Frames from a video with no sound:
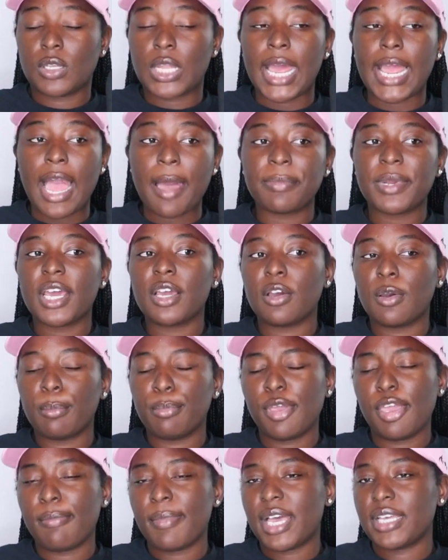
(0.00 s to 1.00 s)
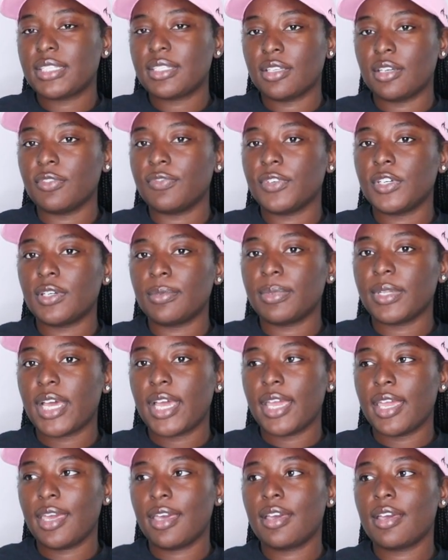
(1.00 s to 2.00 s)
Like, I'm not going to beat myself up,
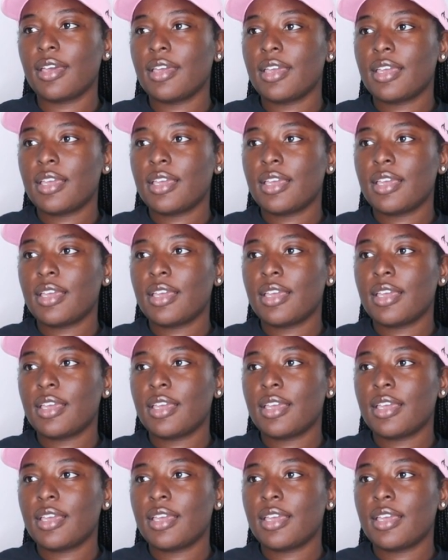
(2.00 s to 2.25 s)
like,